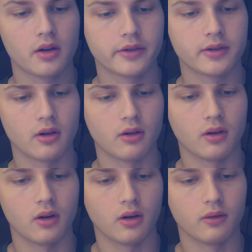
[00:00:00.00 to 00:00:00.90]

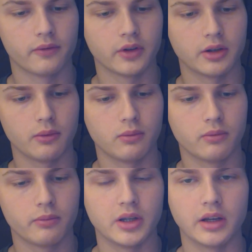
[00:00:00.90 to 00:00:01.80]
so hopefully
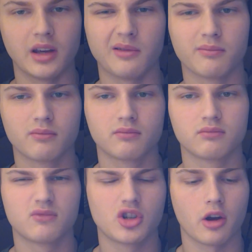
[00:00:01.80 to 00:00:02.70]
we can
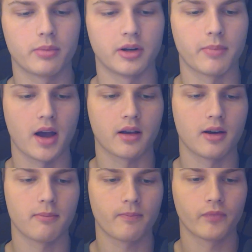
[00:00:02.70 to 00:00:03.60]
sharpen it back up.